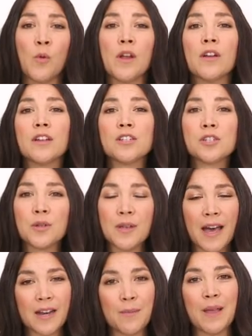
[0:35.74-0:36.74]
We are gonna show
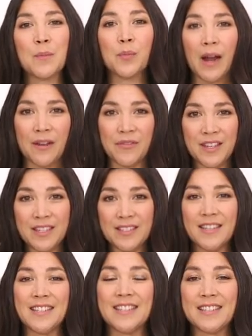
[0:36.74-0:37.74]
you how to make
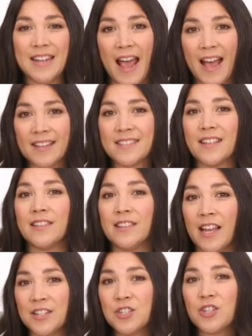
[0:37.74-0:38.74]
breakfast, snacks,
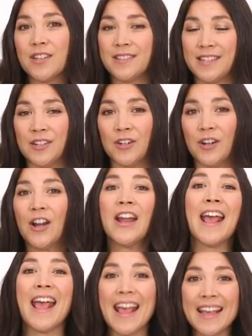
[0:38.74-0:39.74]
lunch, dinner,
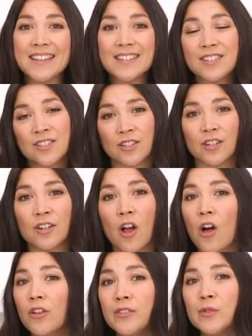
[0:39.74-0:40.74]
and dessert
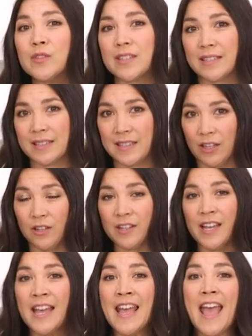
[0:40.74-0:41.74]
all using
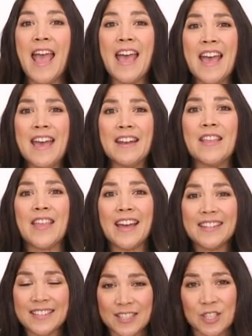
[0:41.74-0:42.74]
silk and that
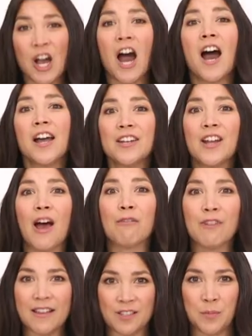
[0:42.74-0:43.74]
is a ton of
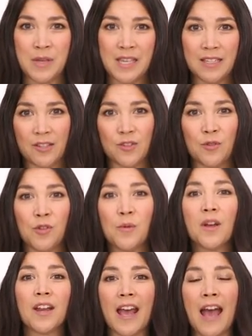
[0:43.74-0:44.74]
recipes recipes. So you
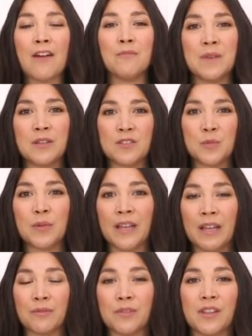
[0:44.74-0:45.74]
are gonna have meals
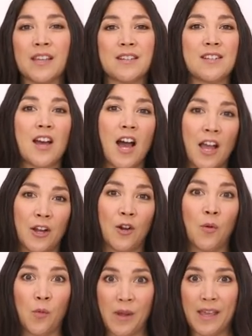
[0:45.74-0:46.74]
planned for the
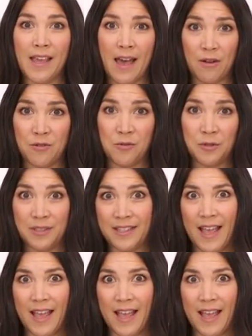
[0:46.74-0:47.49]
entire week. How cool is